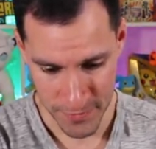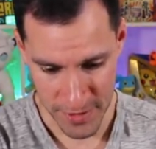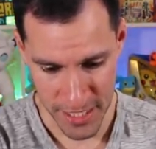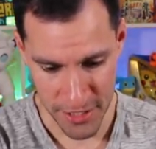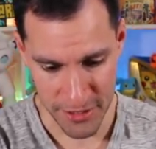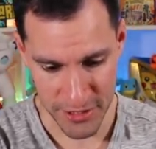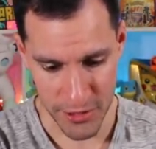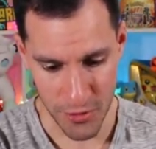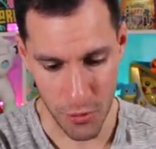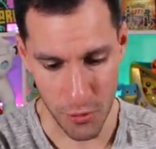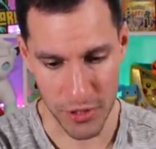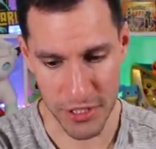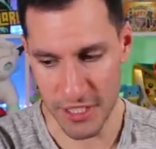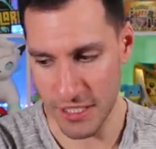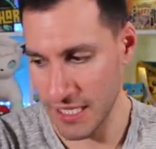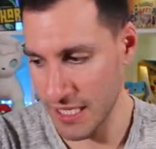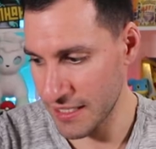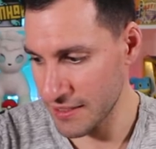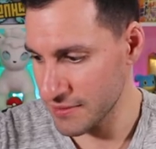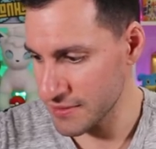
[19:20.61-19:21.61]
I know it's
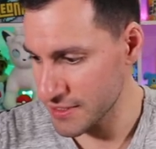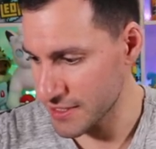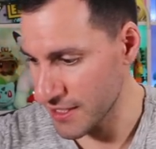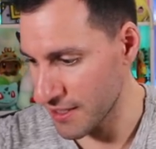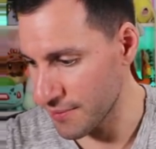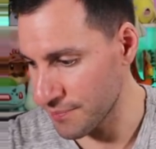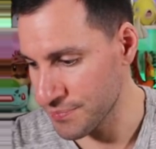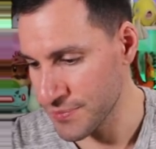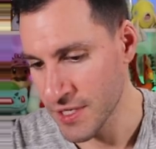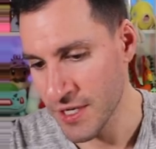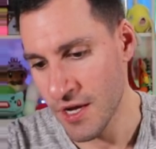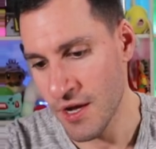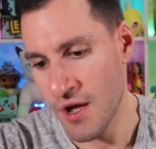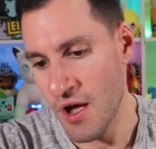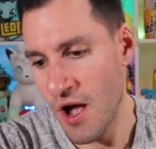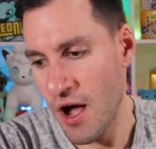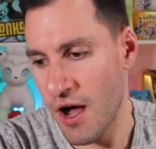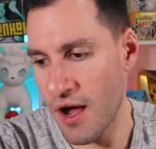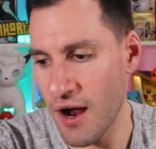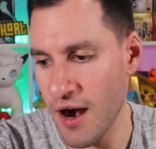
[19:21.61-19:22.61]
Corsola, so.
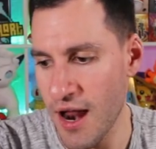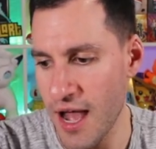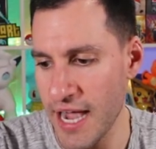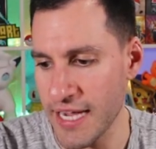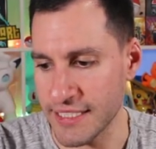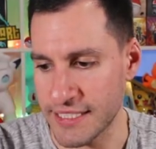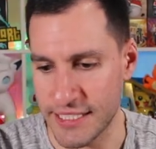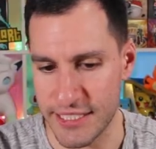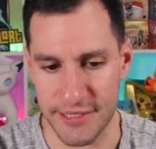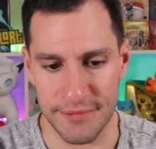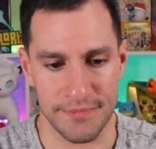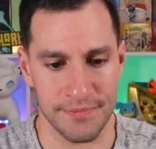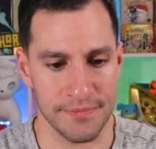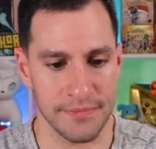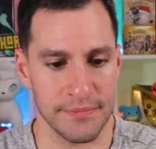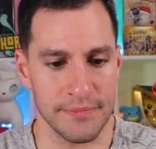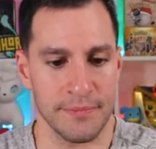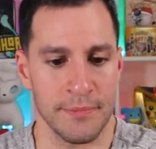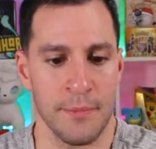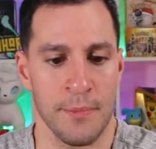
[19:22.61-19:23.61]
All right,
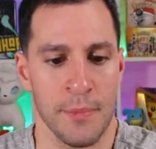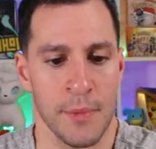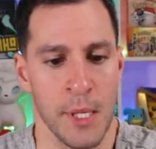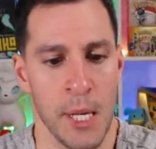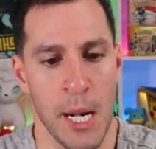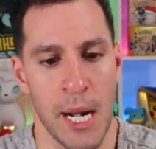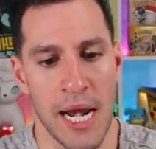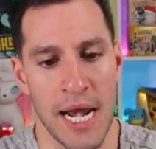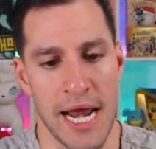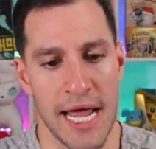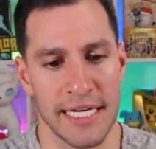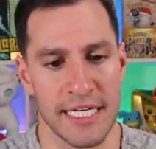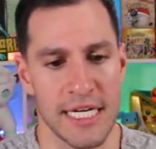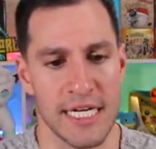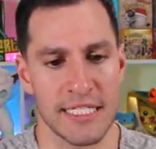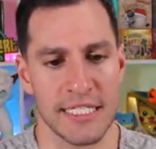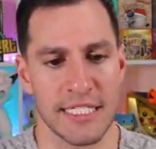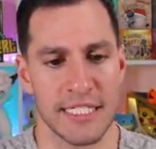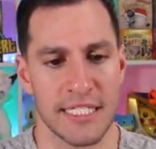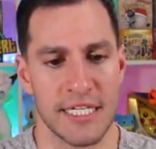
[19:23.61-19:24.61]
let
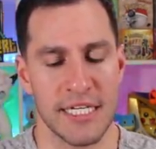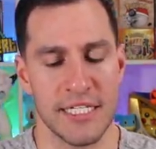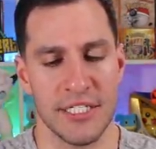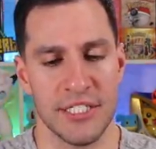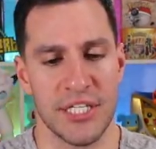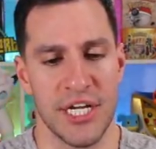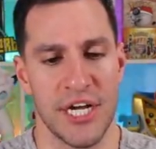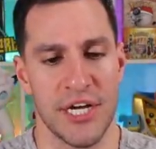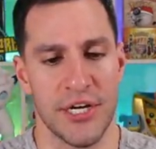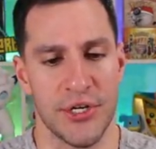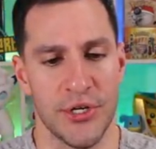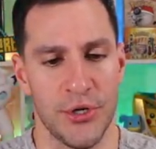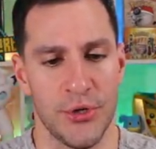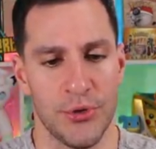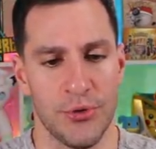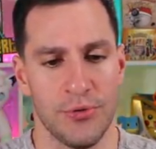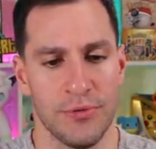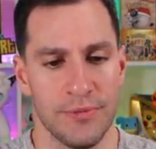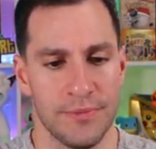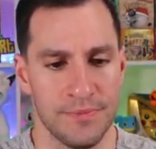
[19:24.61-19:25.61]
us
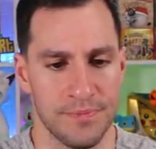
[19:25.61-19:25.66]
continue